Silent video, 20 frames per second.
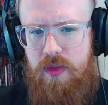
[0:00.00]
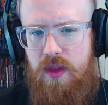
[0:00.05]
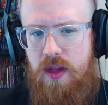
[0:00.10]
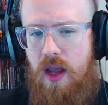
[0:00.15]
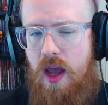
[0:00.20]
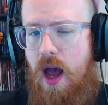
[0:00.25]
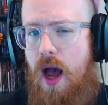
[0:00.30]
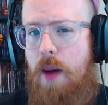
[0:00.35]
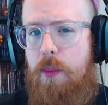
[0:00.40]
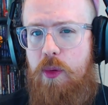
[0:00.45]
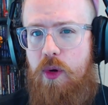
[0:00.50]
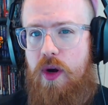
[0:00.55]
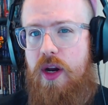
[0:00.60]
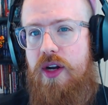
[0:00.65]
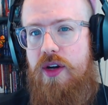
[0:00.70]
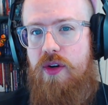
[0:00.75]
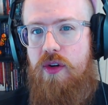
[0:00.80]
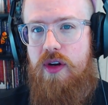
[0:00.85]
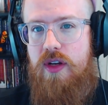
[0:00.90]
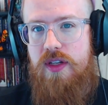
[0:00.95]
upgrade
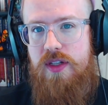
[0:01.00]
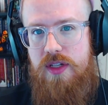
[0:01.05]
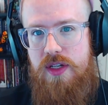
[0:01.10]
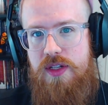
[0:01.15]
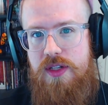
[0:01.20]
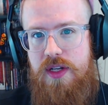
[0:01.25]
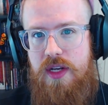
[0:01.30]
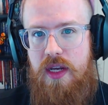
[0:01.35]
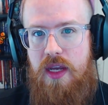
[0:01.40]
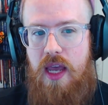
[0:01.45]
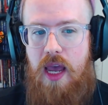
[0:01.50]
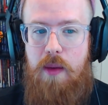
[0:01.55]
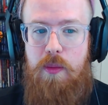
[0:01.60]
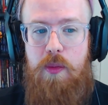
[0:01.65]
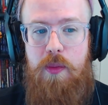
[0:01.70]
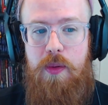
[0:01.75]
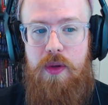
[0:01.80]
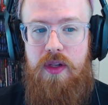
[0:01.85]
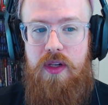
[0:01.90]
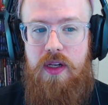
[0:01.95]
your existing
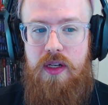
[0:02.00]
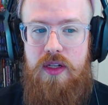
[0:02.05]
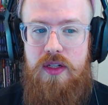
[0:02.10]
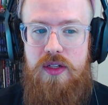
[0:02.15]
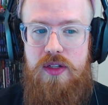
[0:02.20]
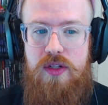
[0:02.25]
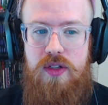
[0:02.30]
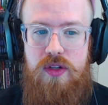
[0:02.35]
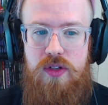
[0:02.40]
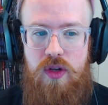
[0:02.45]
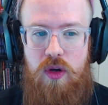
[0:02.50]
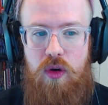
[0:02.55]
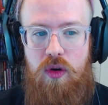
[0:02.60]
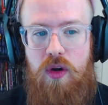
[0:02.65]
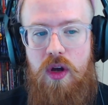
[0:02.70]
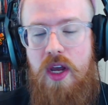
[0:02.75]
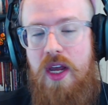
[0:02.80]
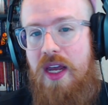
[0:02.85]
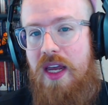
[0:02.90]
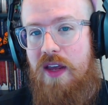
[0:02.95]
capabilities. So
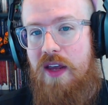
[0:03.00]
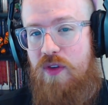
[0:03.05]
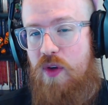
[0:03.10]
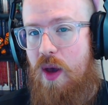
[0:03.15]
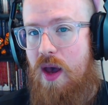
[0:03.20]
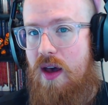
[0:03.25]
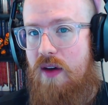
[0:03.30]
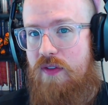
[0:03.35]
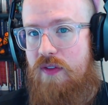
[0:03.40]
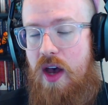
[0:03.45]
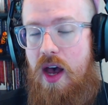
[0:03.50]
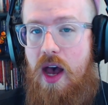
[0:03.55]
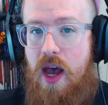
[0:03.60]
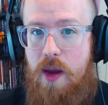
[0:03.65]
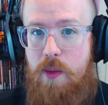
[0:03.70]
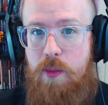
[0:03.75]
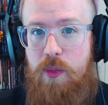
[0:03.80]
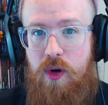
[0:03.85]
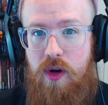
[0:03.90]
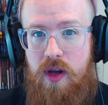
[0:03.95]
if you have a high
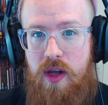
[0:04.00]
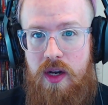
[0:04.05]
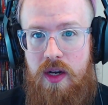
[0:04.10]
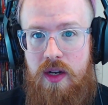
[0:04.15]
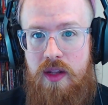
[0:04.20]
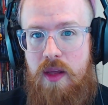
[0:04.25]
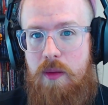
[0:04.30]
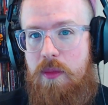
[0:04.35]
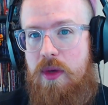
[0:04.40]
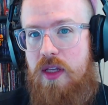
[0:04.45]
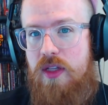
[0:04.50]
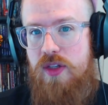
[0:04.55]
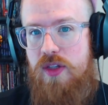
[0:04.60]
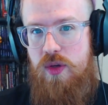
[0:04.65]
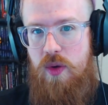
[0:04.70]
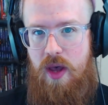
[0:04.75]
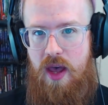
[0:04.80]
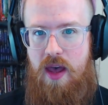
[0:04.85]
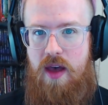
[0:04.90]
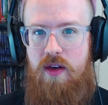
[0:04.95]
brawn, that means you
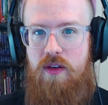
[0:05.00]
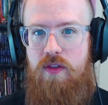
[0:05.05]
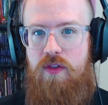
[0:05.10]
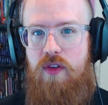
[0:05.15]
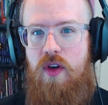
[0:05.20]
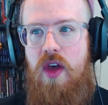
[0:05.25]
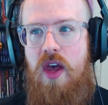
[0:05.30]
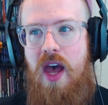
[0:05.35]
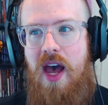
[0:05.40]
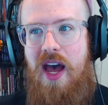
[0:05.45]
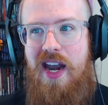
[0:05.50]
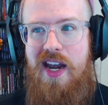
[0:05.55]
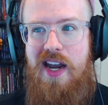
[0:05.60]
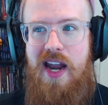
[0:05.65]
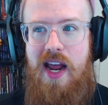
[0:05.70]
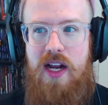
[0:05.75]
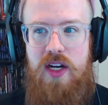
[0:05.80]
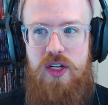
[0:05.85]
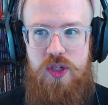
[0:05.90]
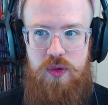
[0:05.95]
have a
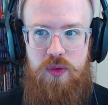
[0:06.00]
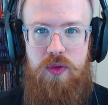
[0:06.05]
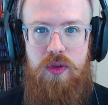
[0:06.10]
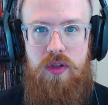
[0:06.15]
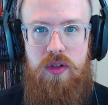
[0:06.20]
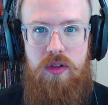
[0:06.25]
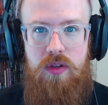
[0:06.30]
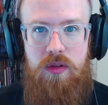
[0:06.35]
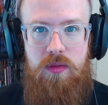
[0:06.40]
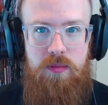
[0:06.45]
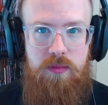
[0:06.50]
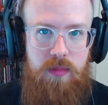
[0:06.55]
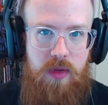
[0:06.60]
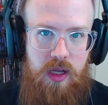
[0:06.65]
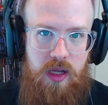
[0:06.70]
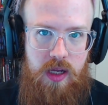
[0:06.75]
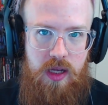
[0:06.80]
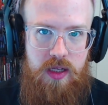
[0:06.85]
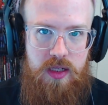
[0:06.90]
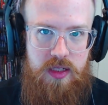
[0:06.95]
natural
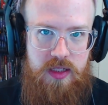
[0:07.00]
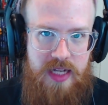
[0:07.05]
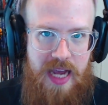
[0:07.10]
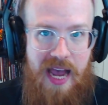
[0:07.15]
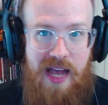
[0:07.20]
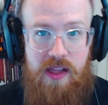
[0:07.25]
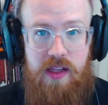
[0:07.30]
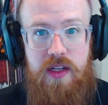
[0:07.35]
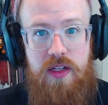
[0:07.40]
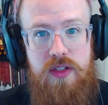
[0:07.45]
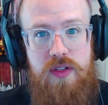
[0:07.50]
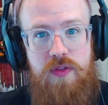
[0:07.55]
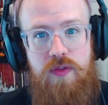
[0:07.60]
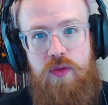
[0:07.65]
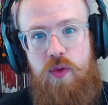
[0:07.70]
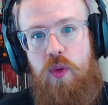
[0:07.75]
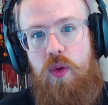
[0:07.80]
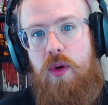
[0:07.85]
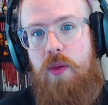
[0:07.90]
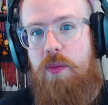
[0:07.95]
talent
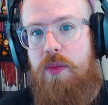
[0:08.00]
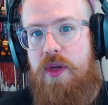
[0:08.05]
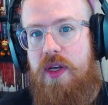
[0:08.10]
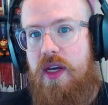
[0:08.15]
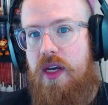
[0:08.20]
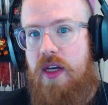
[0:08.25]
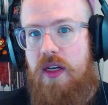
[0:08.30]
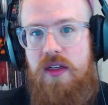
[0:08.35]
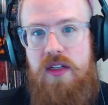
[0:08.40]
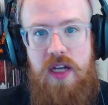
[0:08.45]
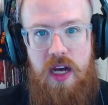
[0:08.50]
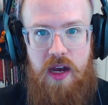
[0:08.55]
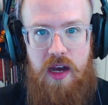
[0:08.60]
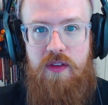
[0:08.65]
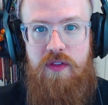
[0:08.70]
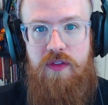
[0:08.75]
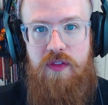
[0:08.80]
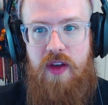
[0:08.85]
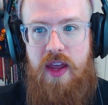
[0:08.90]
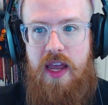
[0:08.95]
for being
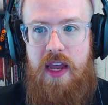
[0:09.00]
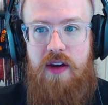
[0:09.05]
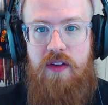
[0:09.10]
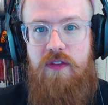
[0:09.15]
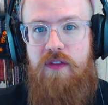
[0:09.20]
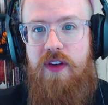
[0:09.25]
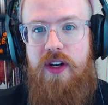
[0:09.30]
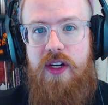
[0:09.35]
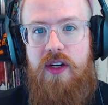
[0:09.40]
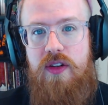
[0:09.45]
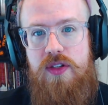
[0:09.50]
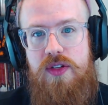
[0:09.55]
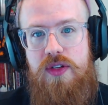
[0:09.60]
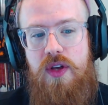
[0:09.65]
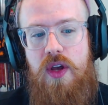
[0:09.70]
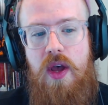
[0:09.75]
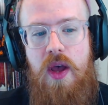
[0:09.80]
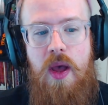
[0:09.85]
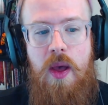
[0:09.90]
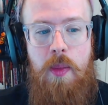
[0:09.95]
tough and fierce.
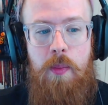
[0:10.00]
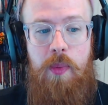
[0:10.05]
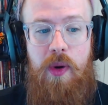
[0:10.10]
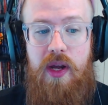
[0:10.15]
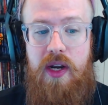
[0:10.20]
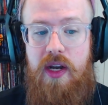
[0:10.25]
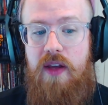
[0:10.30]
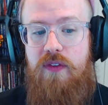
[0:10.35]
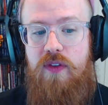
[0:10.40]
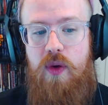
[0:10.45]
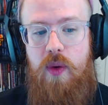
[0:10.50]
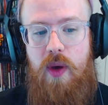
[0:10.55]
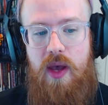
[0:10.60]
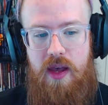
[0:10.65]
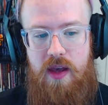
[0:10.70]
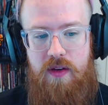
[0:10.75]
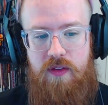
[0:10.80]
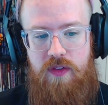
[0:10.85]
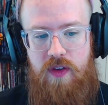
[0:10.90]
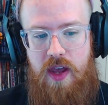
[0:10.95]
But if you
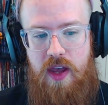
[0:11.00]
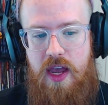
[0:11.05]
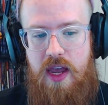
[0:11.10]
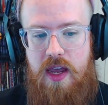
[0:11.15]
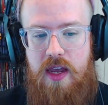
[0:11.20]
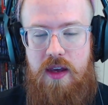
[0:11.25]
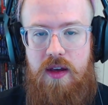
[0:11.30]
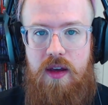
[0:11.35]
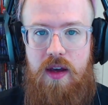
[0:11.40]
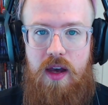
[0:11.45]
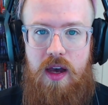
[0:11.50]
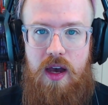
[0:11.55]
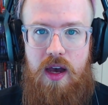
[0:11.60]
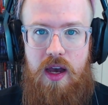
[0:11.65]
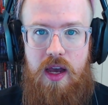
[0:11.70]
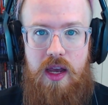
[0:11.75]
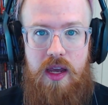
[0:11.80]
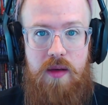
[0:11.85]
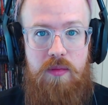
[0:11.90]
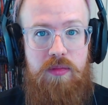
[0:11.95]
have a
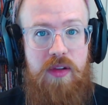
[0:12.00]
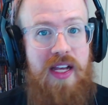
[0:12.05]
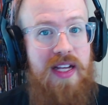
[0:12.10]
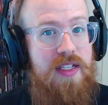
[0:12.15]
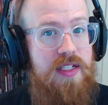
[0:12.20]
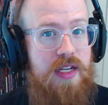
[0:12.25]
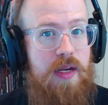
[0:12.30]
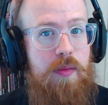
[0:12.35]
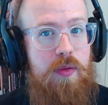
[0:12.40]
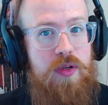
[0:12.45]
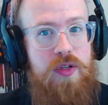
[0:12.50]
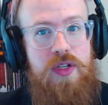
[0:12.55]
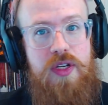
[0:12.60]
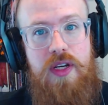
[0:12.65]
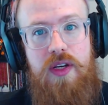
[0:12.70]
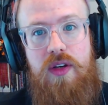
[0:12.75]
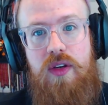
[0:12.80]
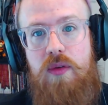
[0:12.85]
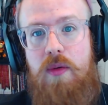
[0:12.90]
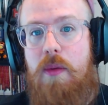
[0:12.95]
high lightsaber
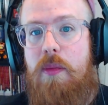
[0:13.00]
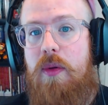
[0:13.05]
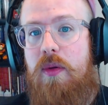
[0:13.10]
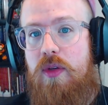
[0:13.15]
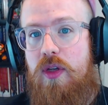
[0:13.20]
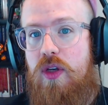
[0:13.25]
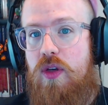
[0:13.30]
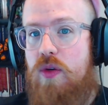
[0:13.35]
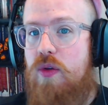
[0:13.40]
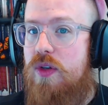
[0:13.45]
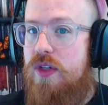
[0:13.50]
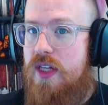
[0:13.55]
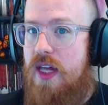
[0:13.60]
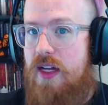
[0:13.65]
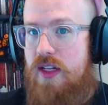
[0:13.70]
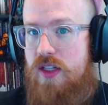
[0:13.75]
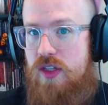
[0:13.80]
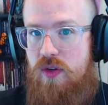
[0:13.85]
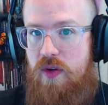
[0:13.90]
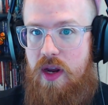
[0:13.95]
skill, you might be able to use
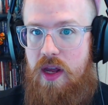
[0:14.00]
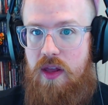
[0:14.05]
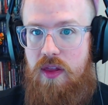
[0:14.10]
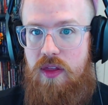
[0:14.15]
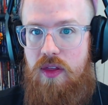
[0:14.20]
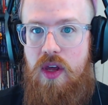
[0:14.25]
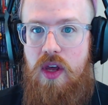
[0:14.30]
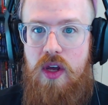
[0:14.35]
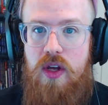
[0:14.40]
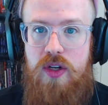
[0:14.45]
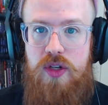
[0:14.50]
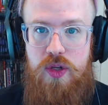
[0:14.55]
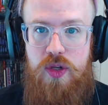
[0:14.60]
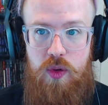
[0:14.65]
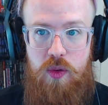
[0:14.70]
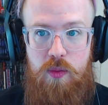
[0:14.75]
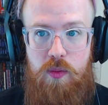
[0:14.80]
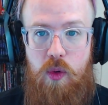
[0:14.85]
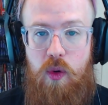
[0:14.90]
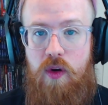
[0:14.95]
that strength
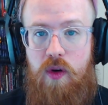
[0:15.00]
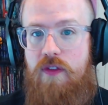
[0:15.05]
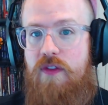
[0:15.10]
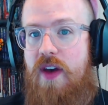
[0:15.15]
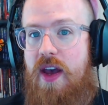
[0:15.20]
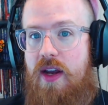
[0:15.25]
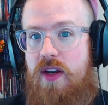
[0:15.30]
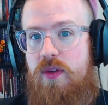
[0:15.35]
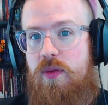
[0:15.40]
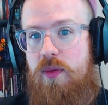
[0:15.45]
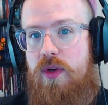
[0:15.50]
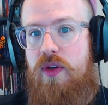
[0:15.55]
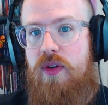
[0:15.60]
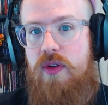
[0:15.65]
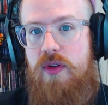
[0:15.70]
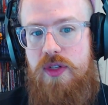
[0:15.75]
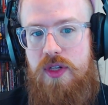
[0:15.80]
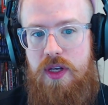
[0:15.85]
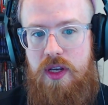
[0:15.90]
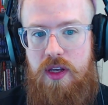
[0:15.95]
to more effect when you're
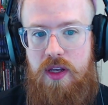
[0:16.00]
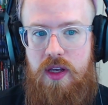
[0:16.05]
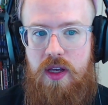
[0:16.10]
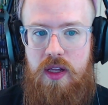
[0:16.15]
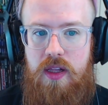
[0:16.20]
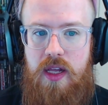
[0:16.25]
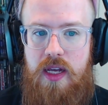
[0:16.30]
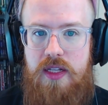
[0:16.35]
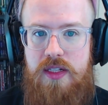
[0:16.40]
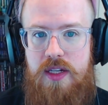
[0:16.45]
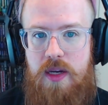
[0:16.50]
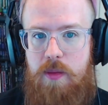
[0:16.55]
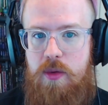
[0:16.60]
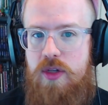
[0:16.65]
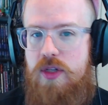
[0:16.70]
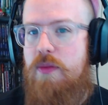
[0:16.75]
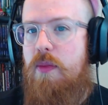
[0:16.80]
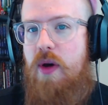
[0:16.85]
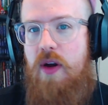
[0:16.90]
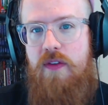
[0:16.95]
using lightsabers.
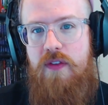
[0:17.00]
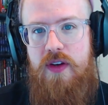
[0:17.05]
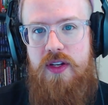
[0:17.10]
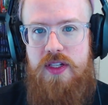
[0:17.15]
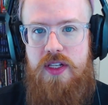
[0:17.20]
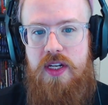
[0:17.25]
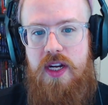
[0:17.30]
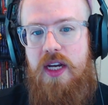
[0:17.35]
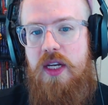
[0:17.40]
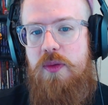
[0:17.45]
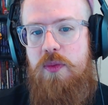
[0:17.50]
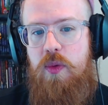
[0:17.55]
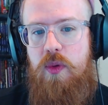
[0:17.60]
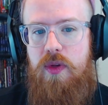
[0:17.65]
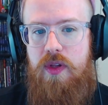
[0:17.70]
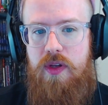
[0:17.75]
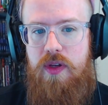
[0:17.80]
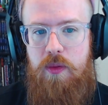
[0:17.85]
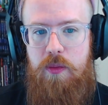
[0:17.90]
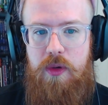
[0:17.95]
It modifies the dice pool
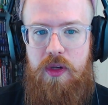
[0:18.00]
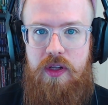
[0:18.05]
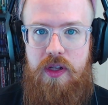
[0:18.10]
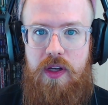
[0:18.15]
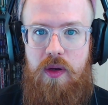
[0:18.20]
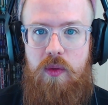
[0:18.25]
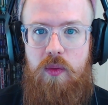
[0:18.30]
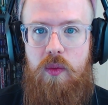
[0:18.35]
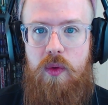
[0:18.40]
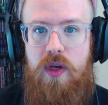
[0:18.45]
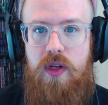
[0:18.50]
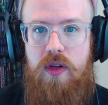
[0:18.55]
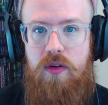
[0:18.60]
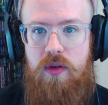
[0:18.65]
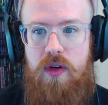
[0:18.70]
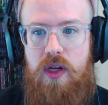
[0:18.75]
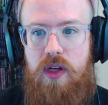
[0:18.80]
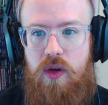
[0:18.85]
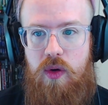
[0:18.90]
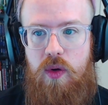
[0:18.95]
that you're building when you
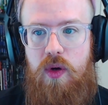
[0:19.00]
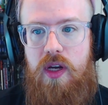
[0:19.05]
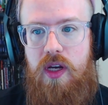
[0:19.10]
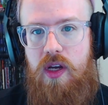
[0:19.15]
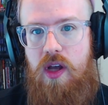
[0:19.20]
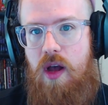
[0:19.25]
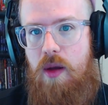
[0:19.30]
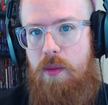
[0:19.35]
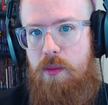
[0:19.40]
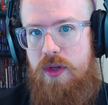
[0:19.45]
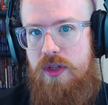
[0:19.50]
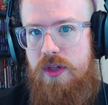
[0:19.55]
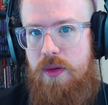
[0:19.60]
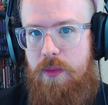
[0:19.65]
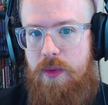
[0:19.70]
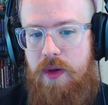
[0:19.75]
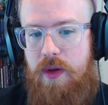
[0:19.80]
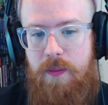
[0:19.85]
try to accomplish something.